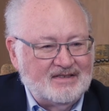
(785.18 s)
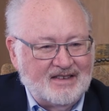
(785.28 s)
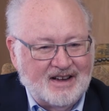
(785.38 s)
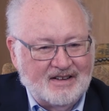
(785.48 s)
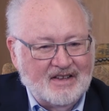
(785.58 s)

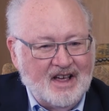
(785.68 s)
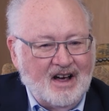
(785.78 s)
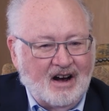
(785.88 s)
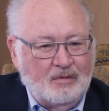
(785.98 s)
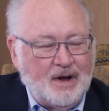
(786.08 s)
uh,
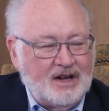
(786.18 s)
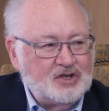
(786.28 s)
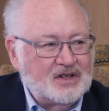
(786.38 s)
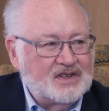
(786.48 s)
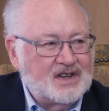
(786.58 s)
our
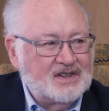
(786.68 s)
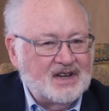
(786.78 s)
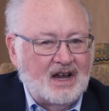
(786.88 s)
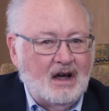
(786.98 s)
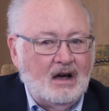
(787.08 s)
patients can
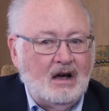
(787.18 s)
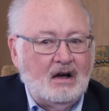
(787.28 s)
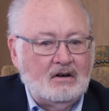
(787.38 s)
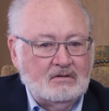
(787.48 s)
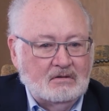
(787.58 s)
say,
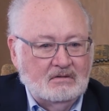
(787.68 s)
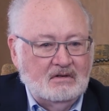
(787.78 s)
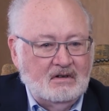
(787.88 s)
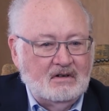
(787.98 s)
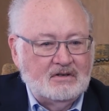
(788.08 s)
oh,
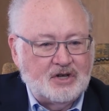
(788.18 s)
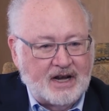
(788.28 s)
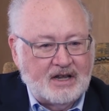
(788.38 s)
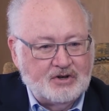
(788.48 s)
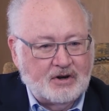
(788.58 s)

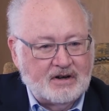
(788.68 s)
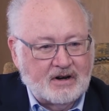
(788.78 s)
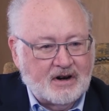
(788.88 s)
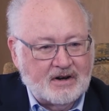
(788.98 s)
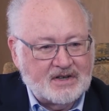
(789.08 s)
Jackie Joyner
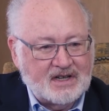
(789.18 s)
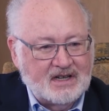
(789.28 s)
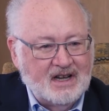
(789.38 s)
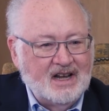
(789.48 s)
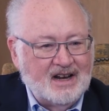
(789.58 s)

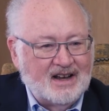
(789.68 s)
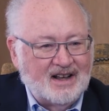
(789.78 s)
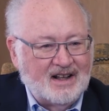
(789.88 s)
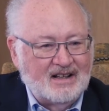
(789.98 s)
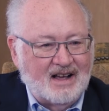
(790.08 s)
Kersee,
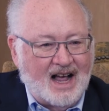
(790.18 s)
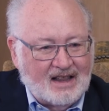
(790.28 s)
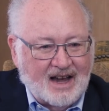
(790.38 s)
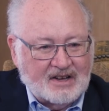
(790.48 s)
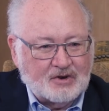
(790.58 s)
uh, I
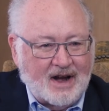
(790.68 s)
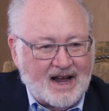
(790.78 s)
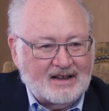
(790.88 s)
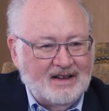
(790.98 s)
like track.